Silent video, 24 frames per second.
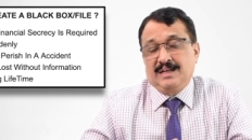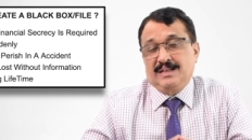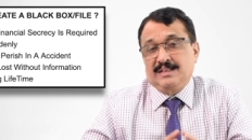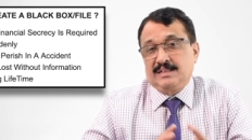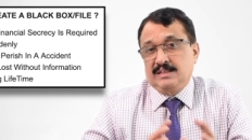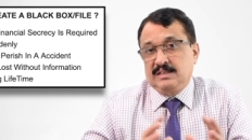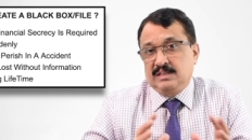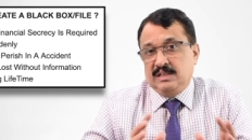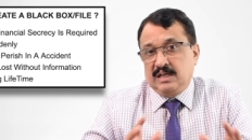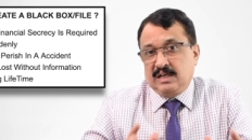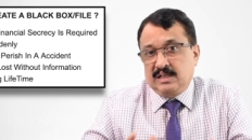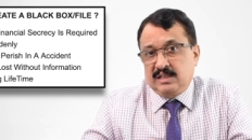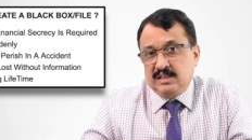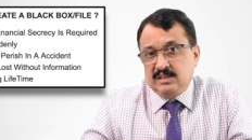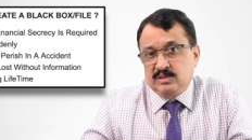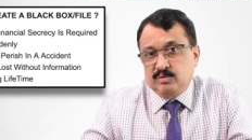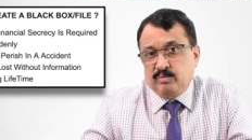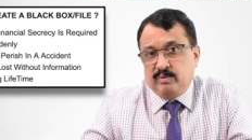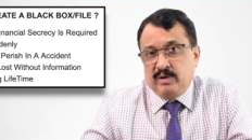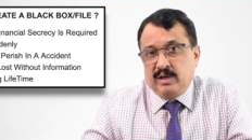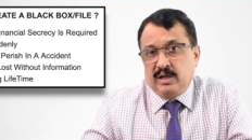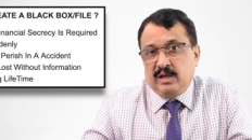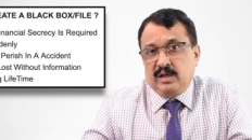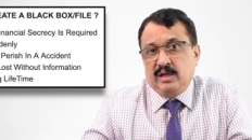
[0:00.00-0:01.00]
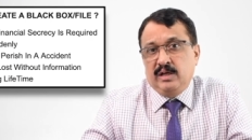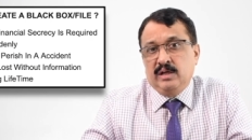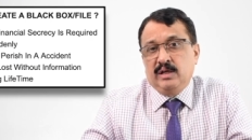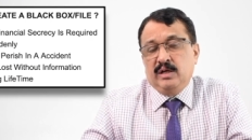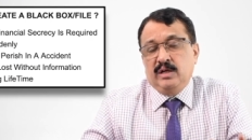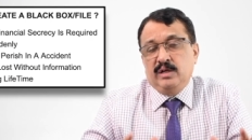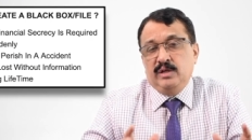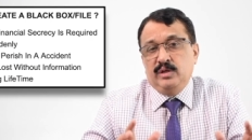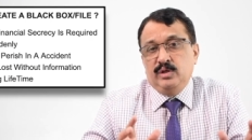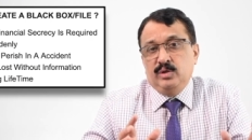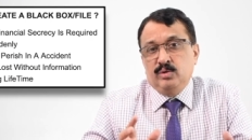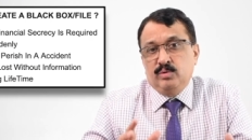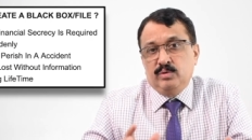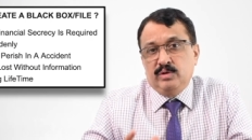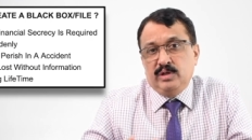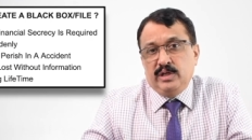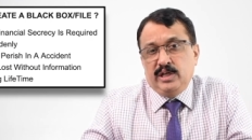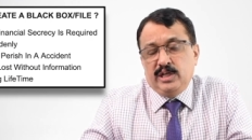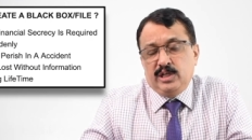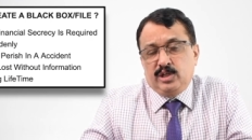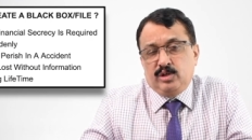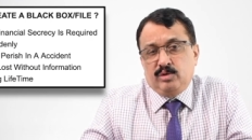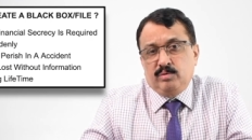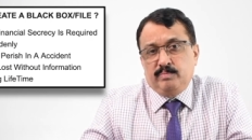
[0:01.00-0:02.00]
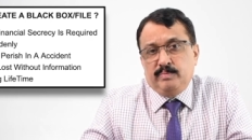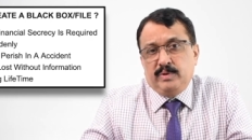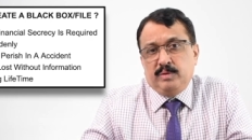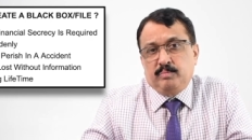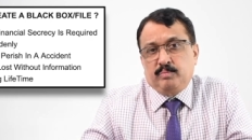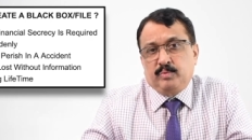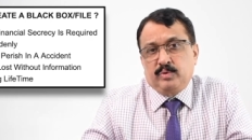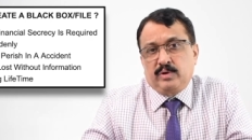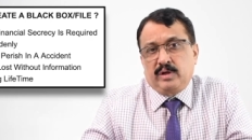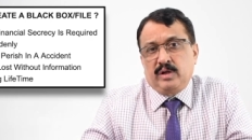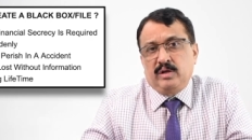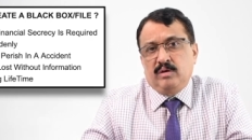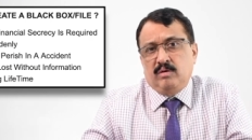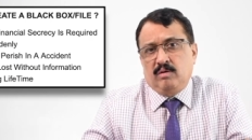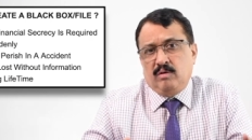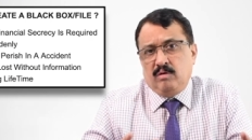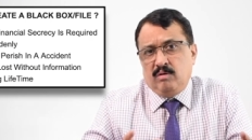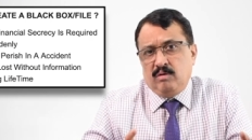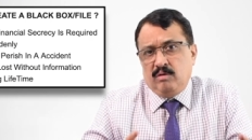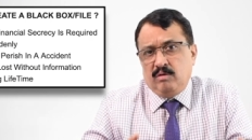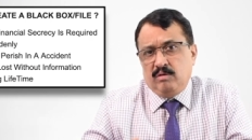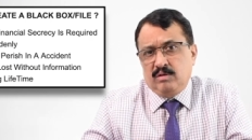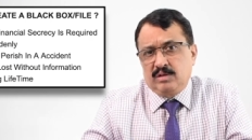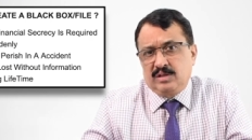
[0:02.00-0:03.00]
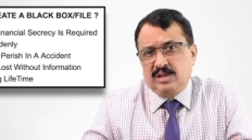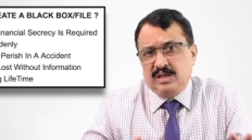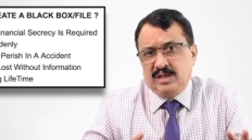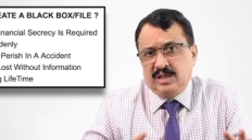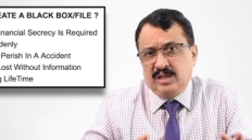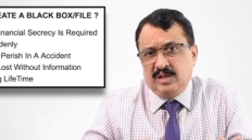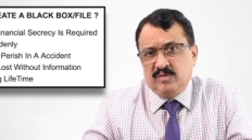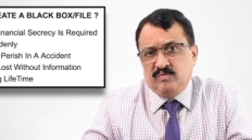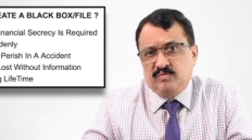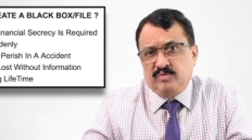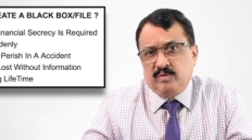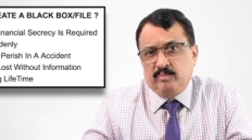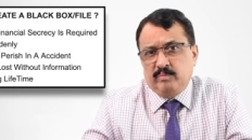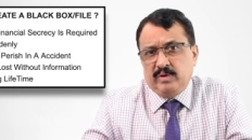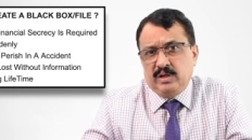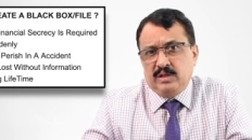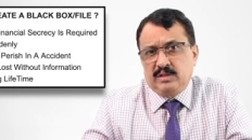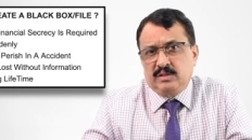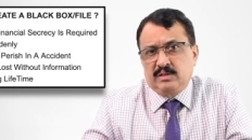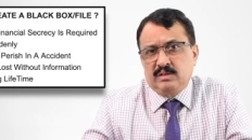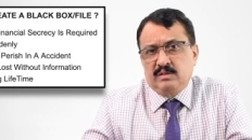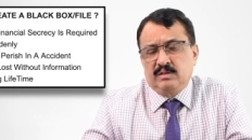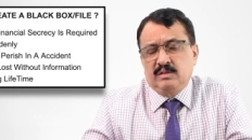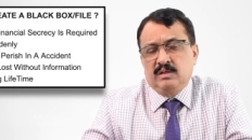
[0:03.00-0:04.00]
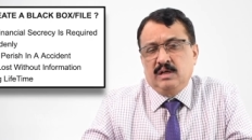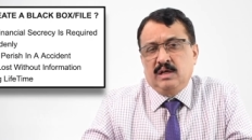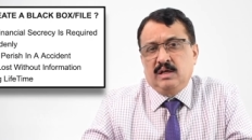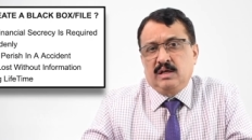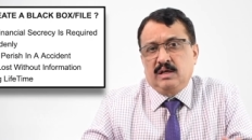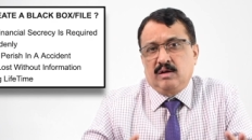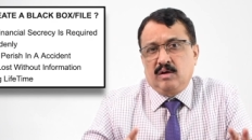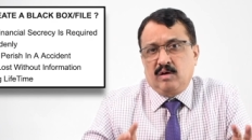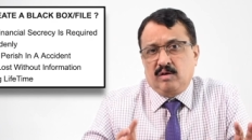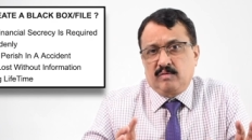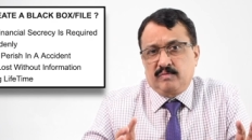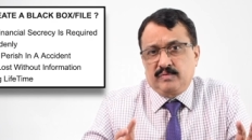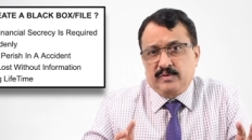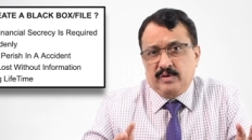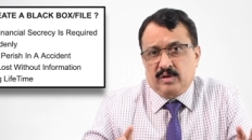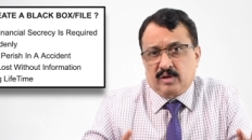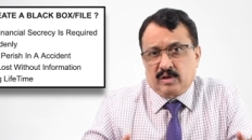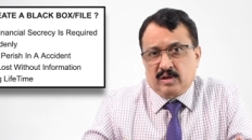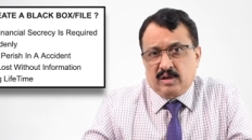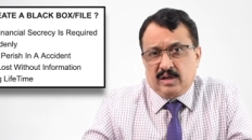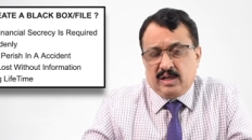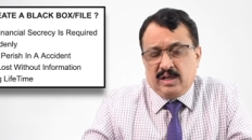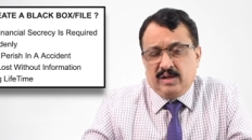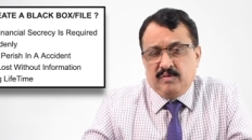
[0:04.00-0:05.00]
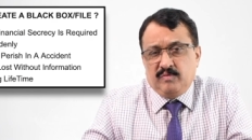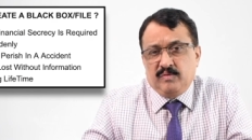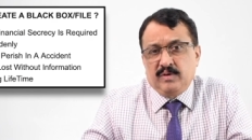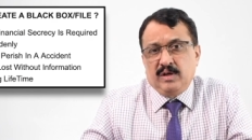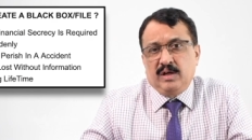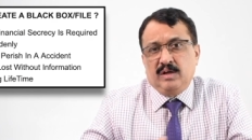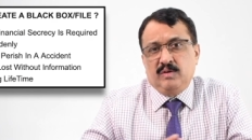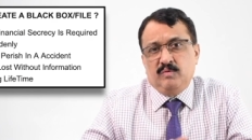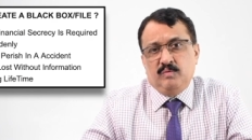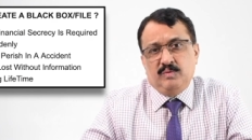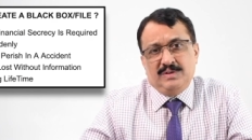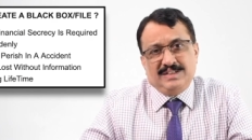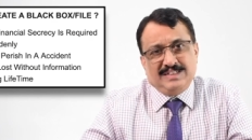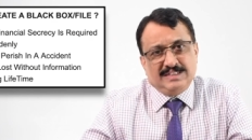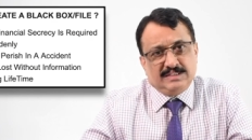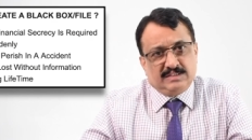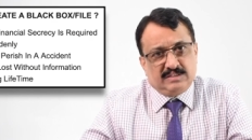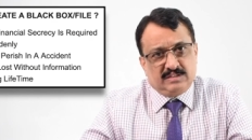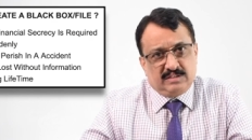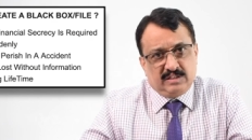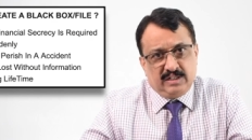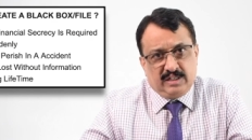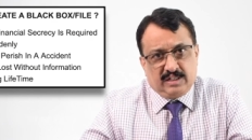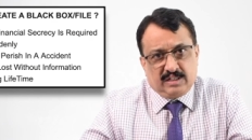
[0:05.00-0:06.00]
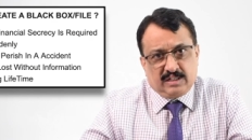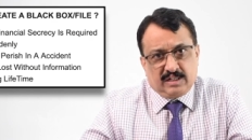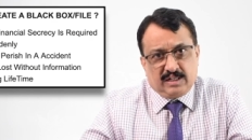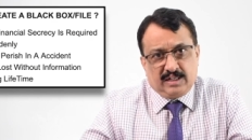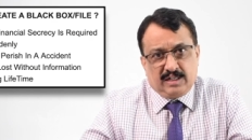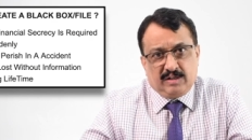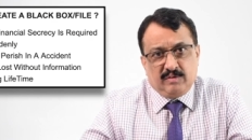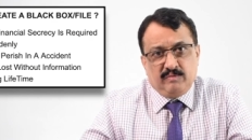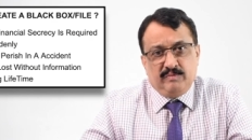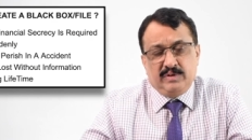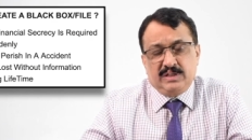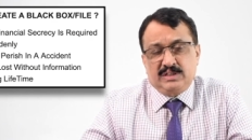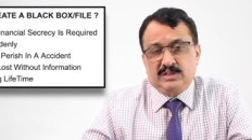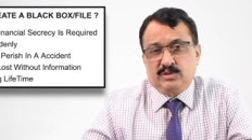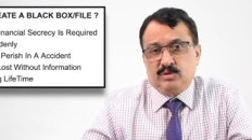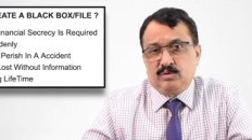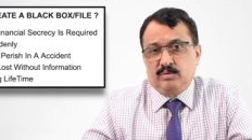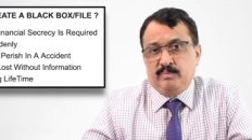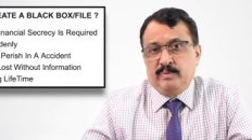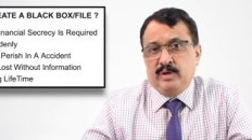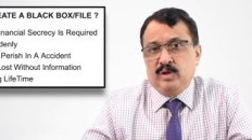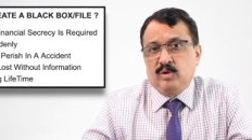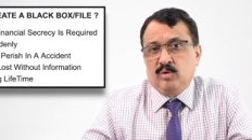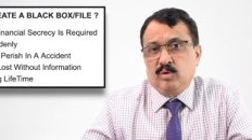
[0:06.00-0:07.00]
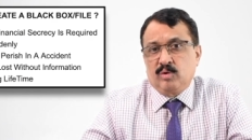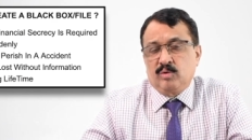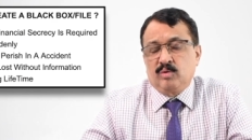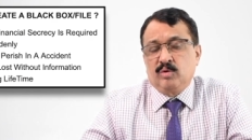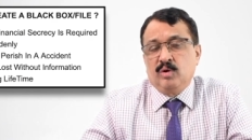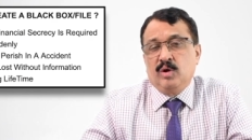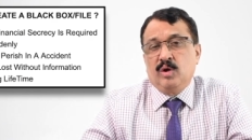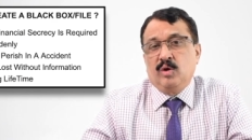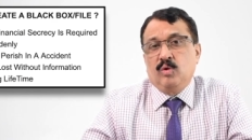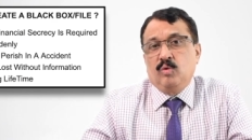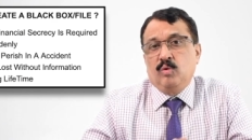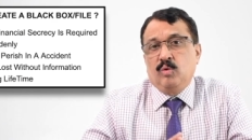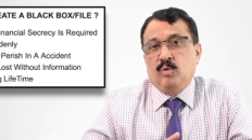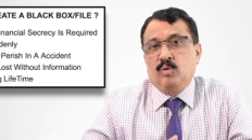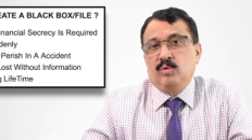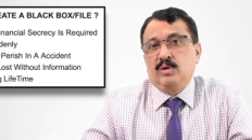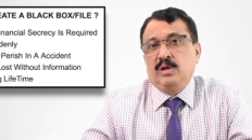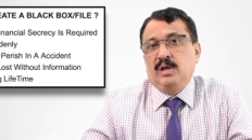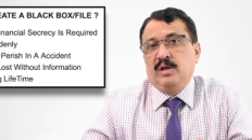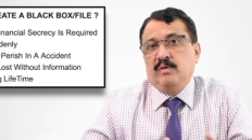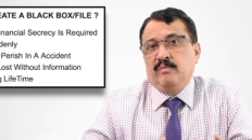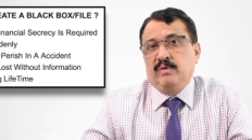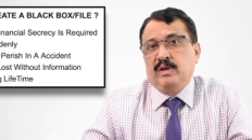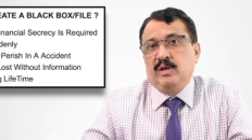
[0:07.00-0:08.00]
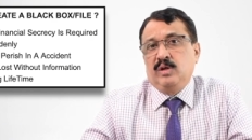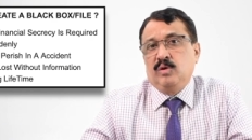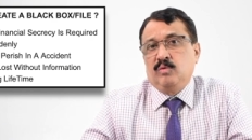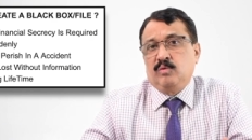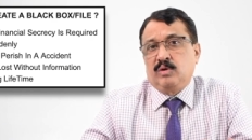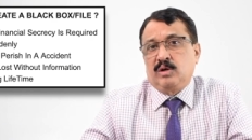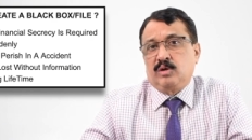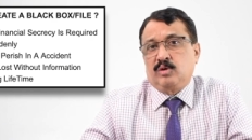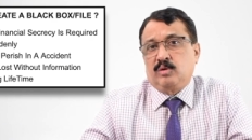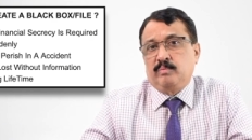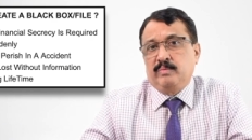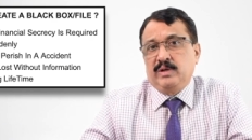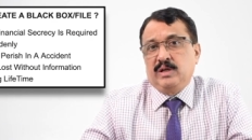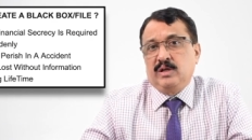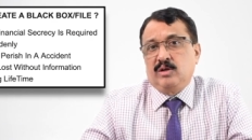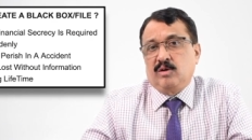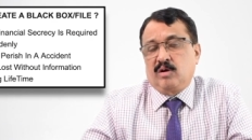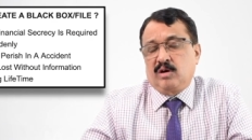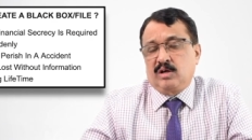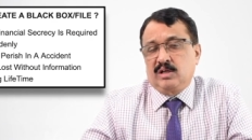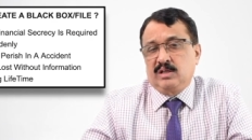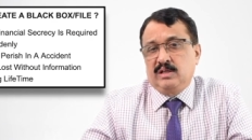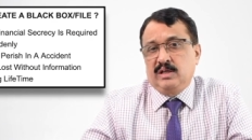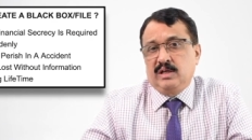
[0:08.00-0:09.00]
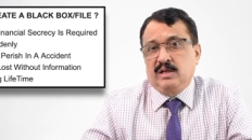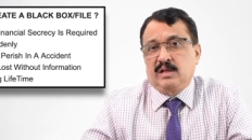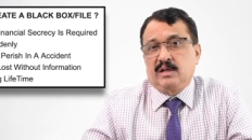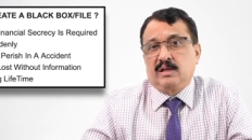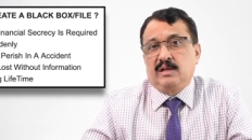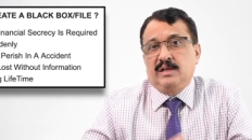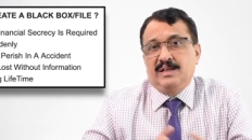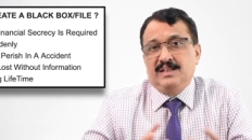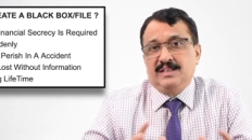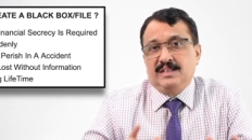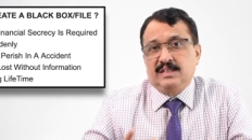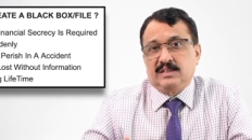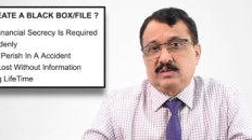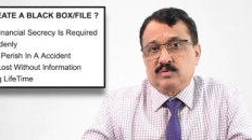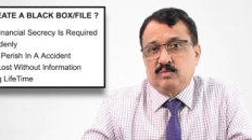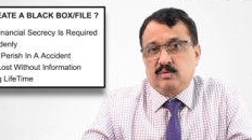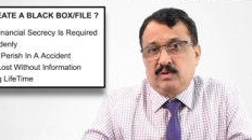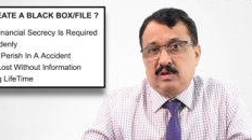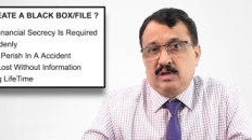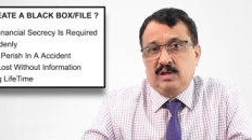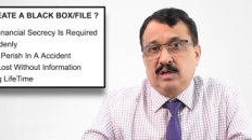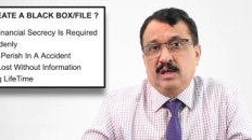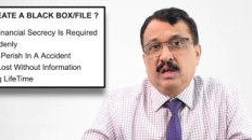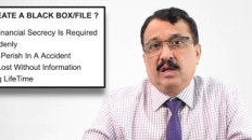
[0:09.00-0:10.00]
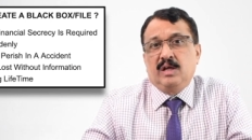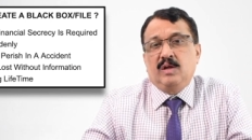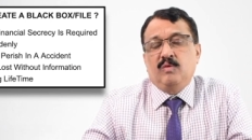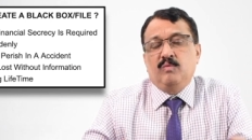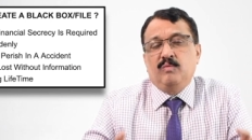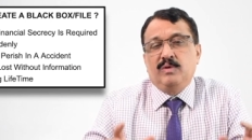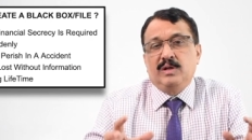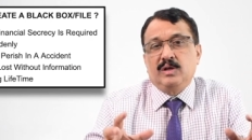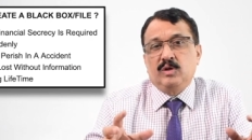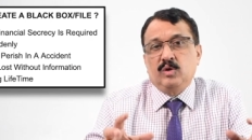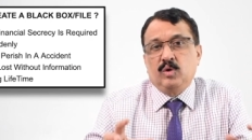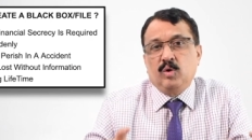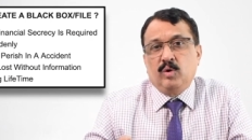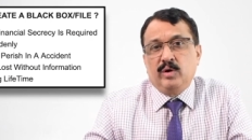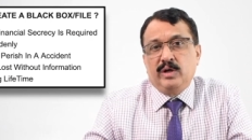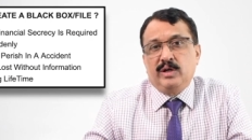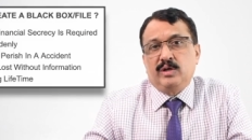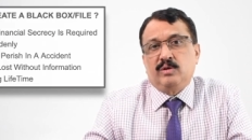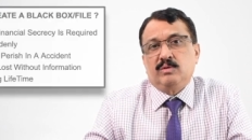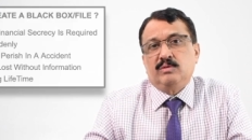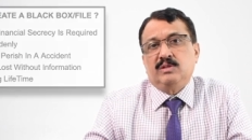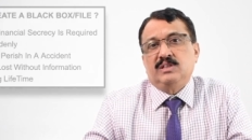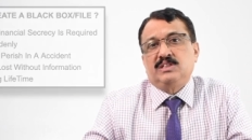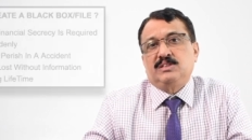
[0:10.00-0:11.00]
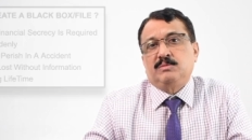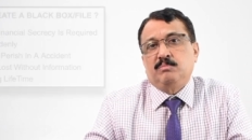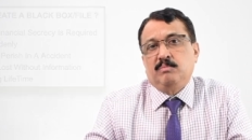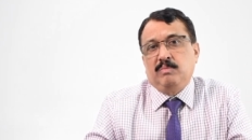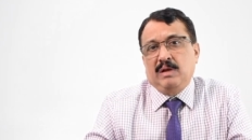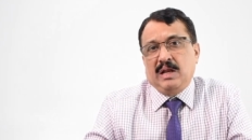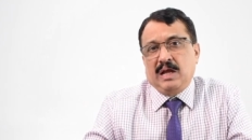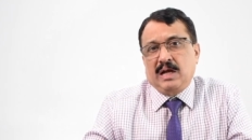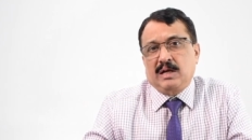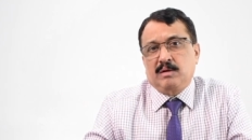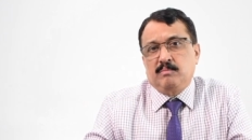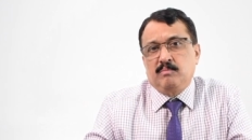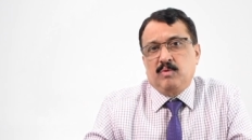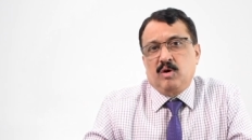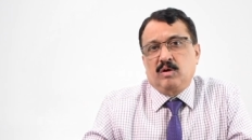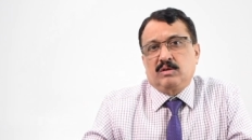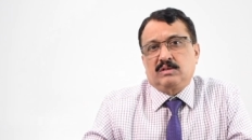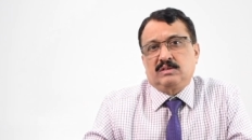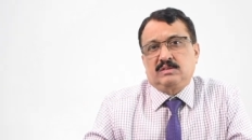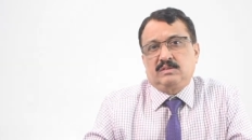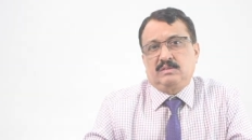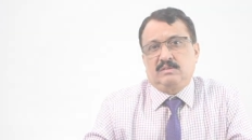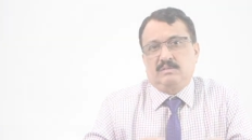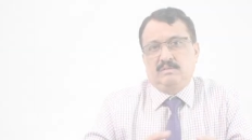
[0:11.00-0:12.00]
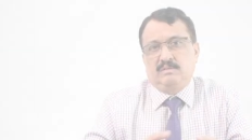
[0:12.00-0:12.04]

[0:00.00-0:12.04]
That is where you need to be putting all the information of your life which is secret which should be known only when you are to be not there in this world will go into this black box.